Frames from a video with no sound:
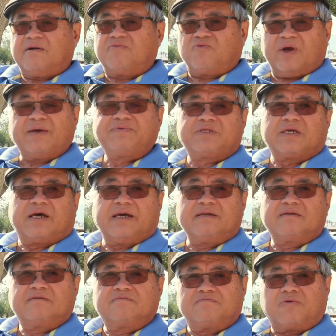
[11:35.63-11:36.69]
website,
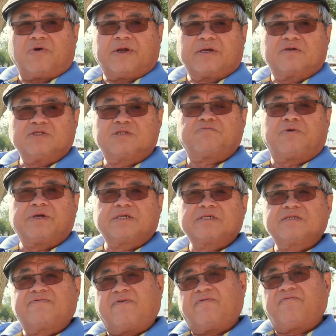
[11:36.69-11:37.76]
Borrego
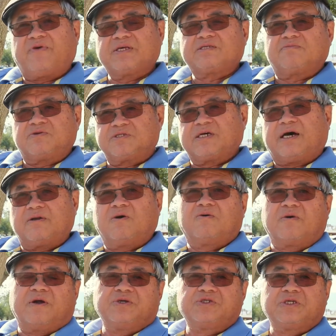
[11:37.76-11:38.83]
Springs Film
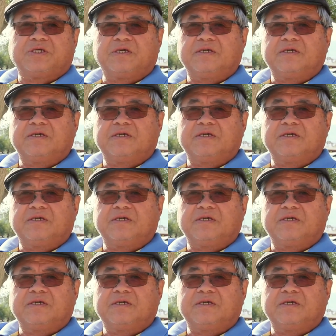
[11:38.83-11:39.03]
Festival.org,